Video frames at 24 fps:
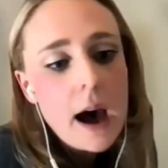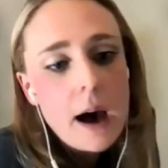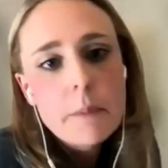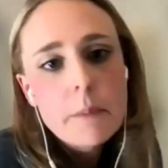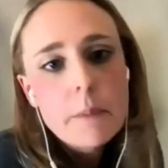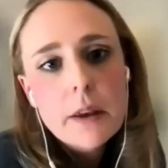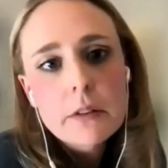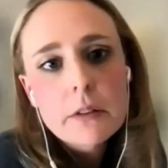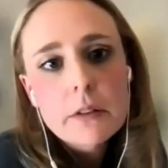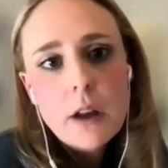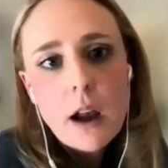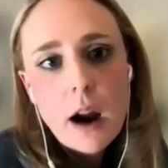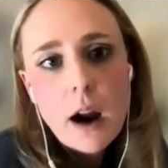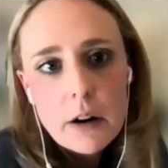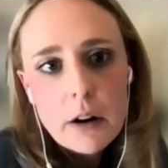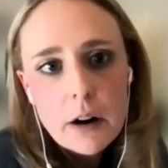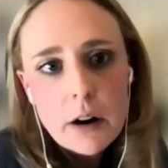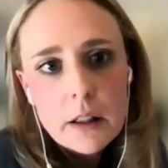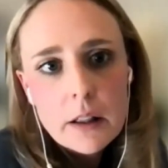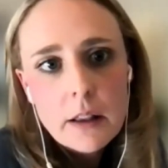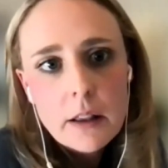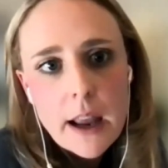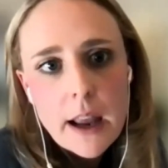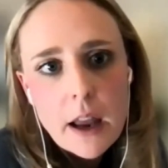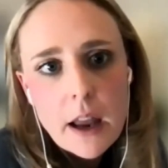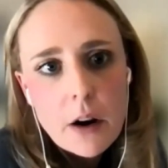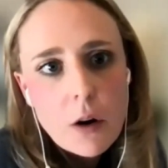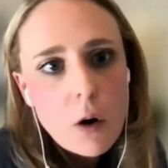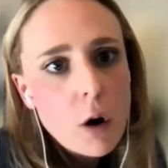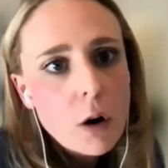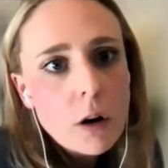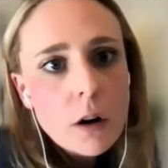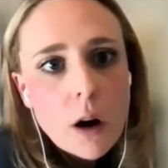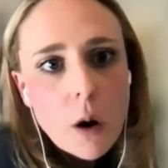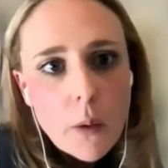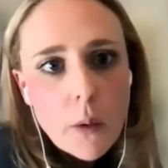There's currently an
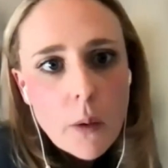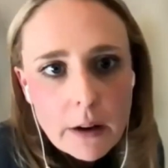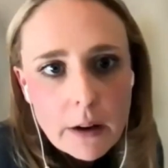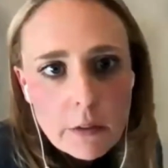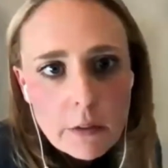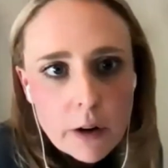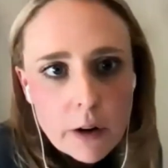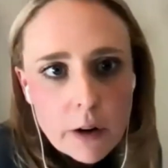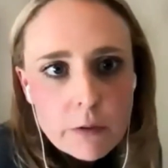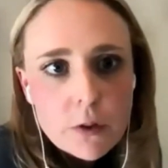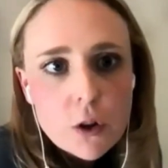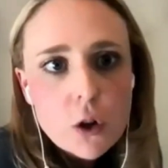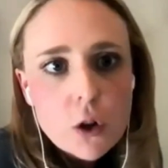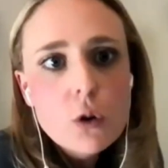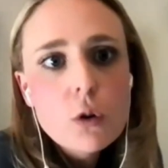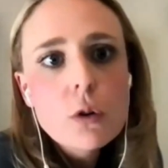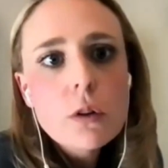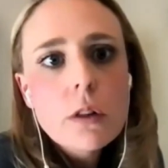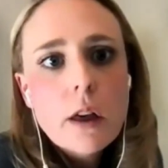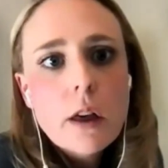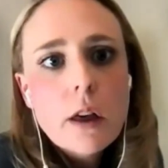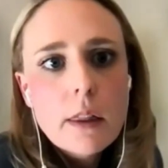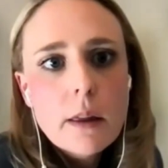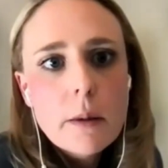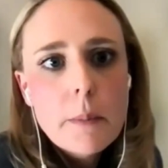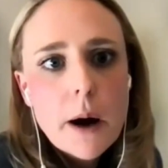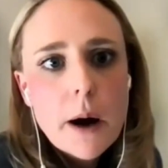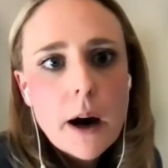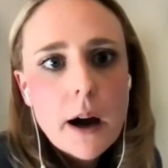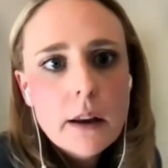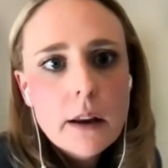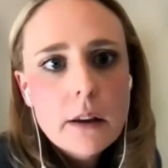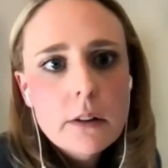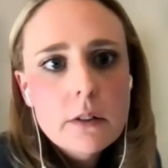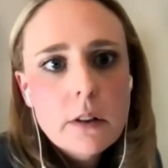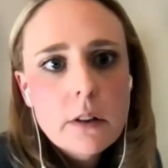ongoing review that the
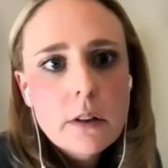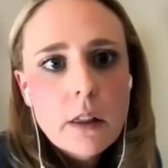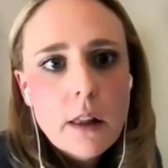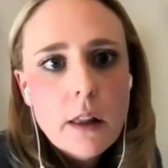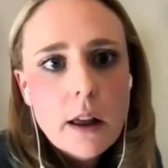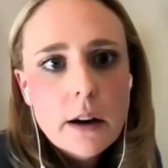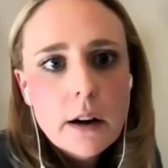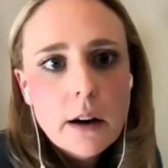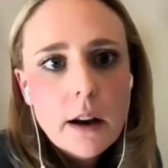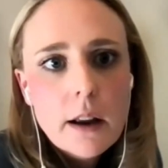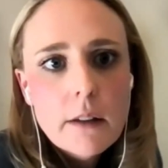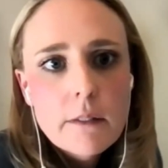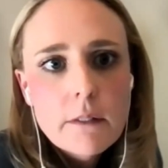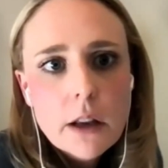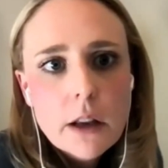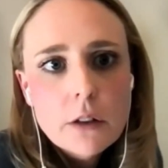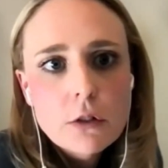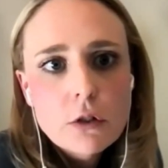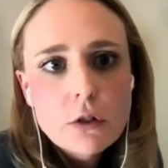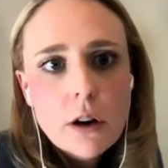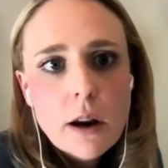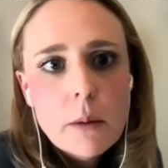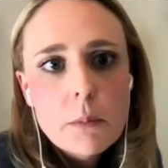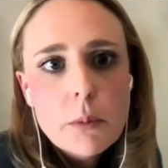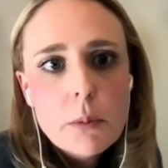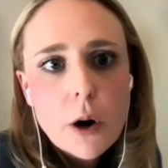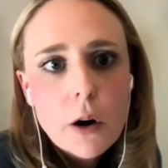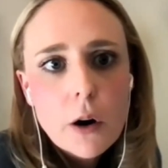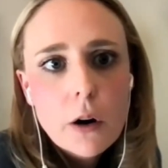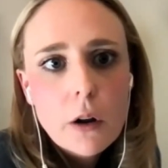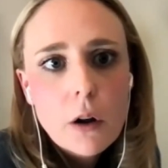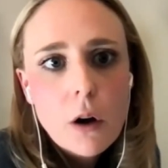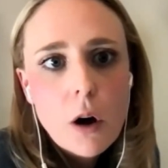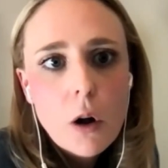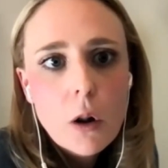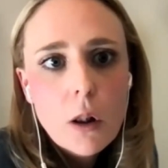parties to the London Convention and
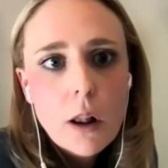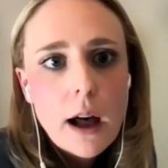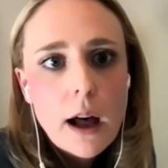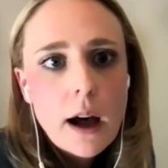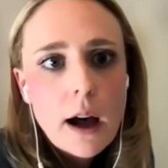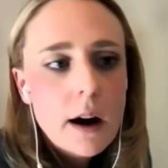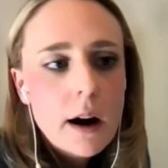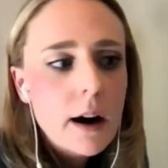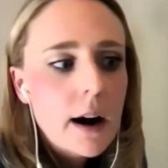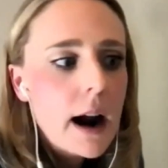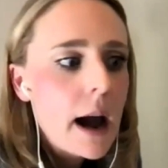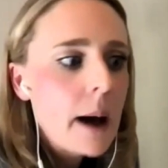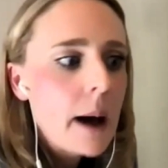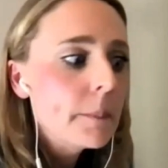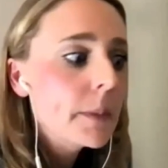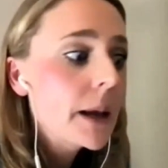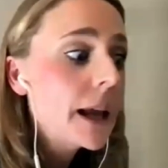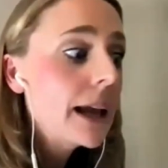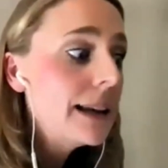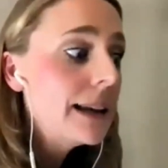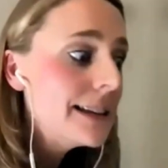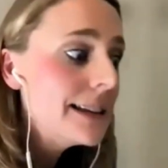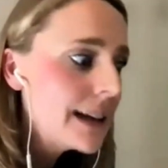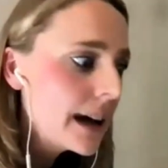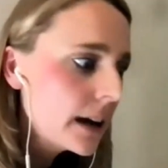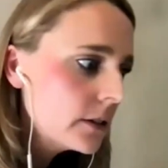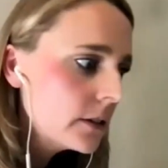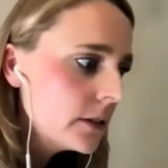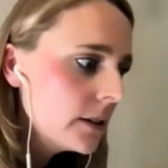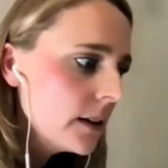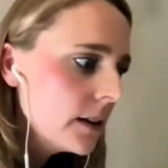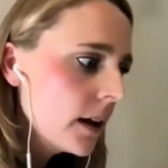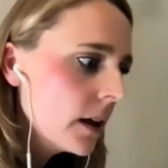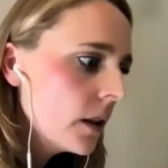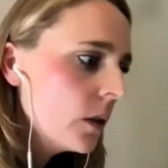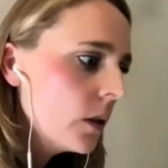Protocol are
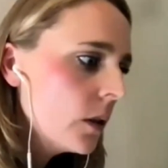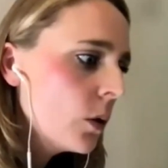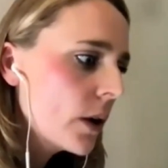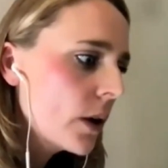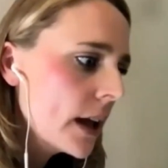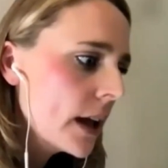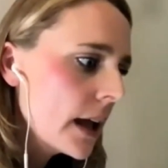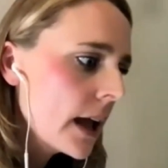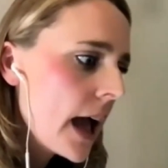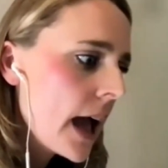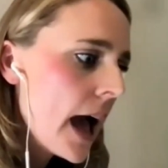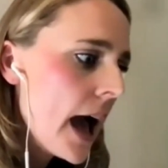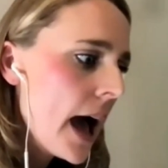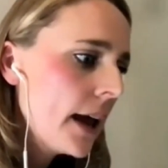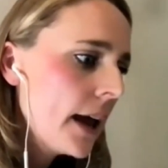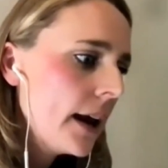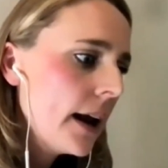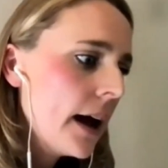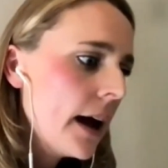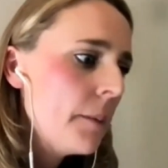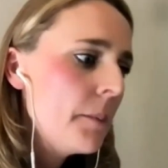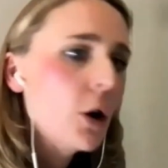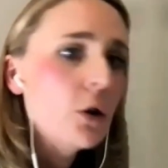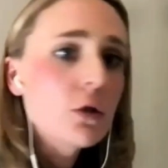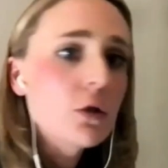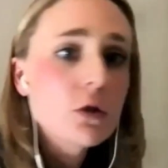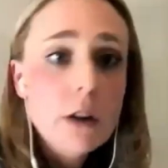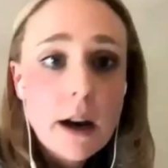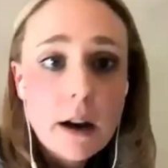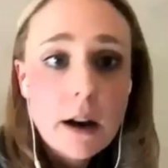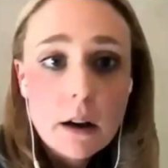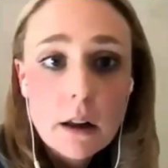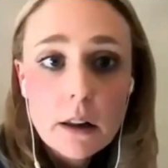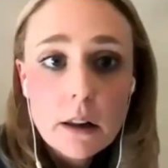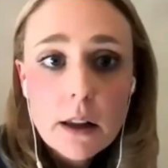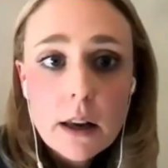conducting, looking at ocean
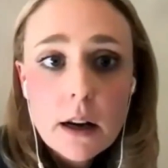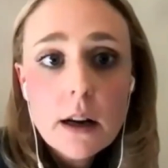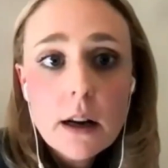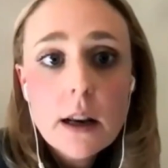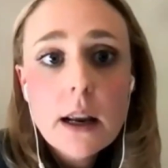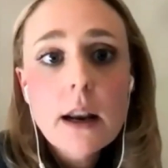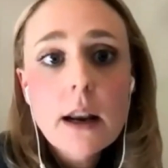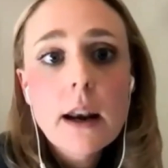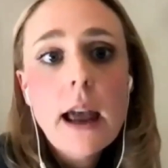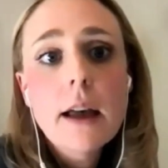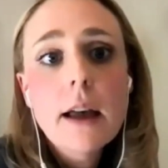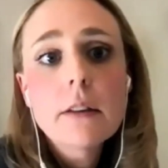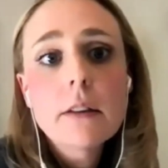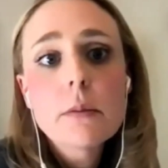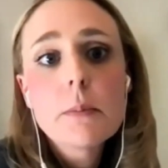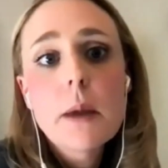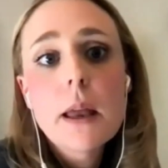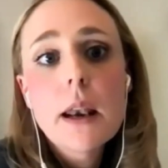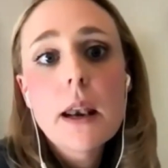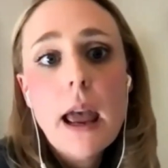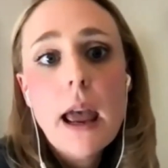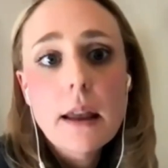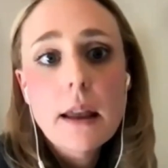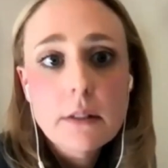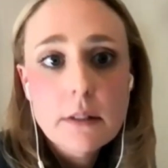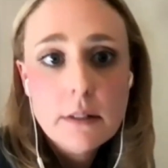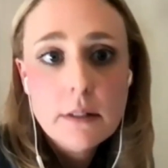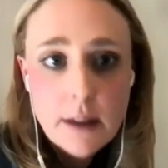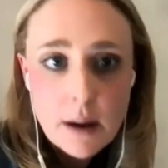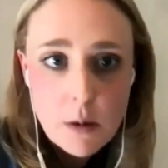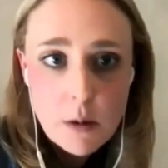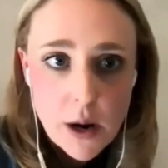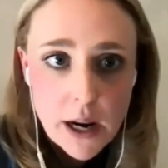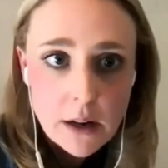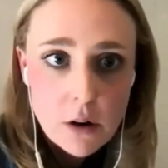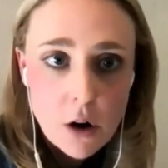alkalinity enhancement and
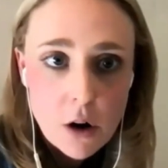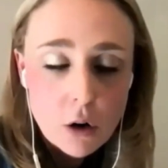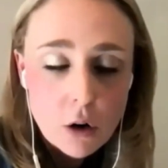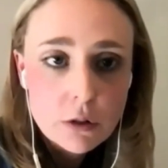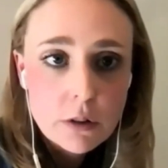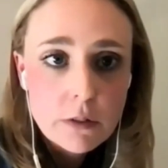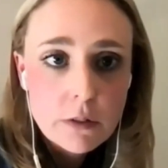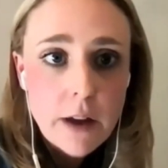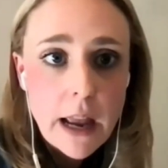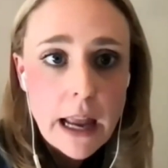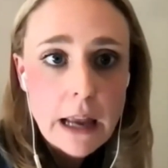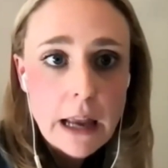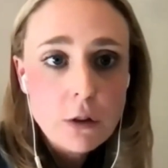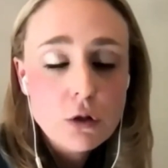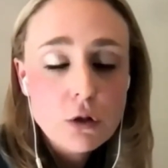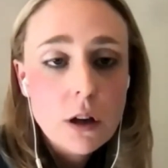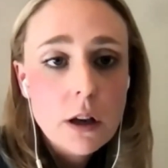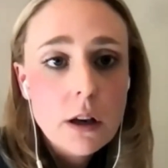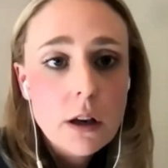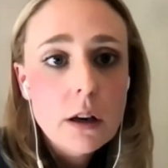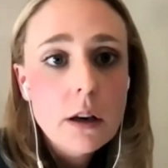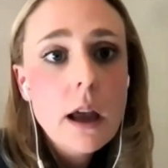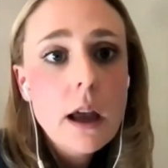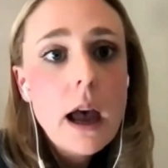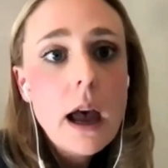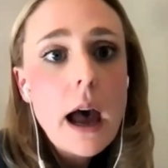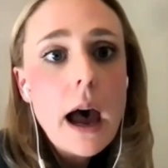seaweed cultivation.